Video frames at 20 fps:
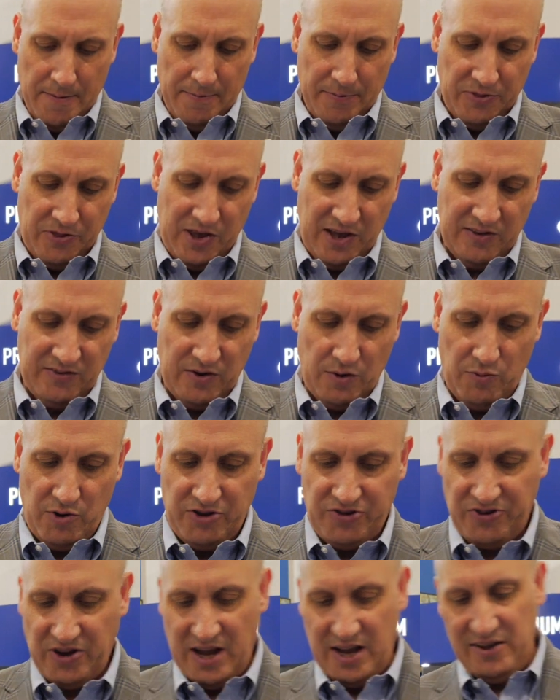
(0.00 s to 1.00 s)
Things that we
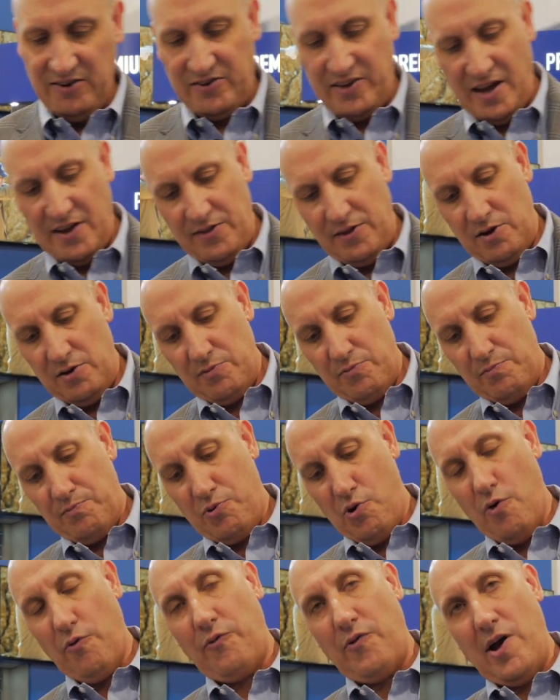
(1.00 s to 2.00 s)
changed on the
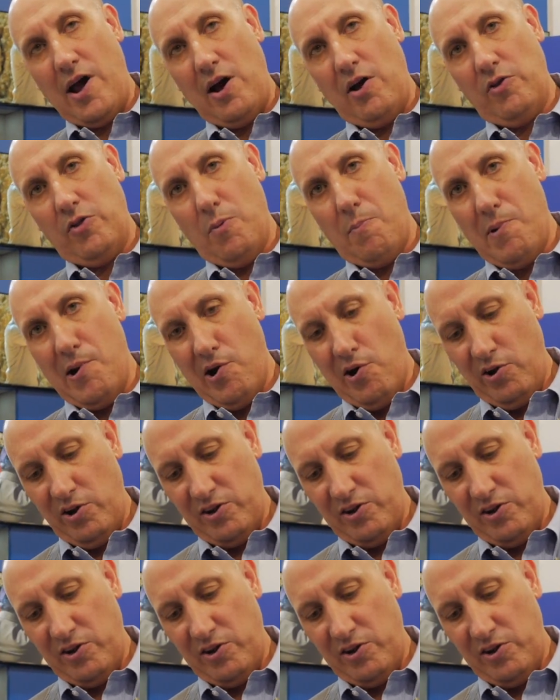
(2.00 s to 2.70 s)
profile of the barrel